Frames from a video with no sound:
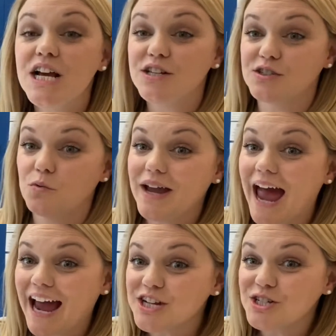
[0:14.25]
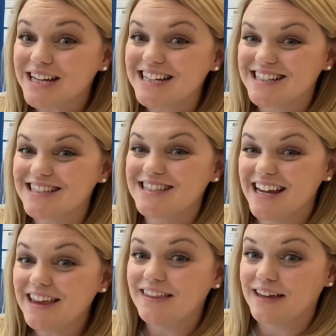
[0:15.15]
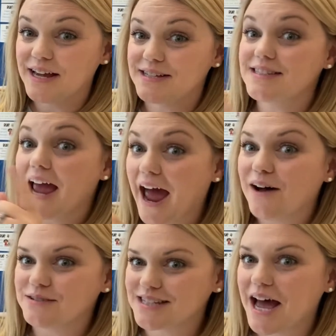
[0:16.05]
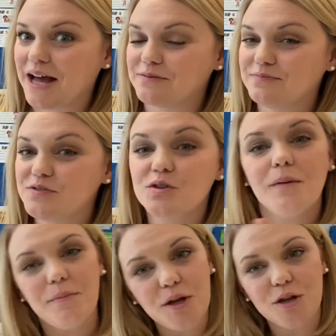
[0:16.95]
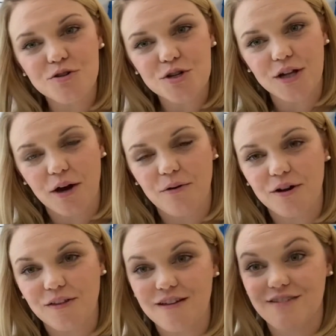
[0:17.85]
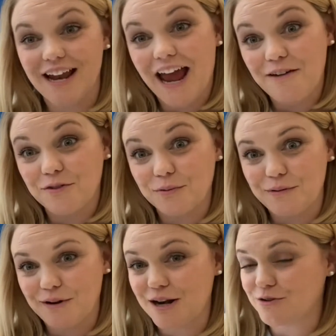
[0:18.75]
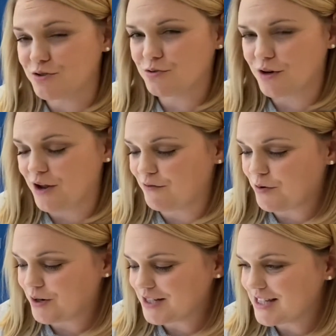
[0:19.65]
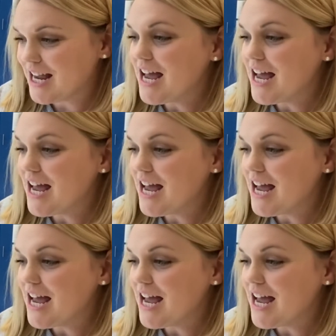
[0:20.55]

So we actually get to see this outside. So maybe you should go on a leaf hunt after we read our story, of course.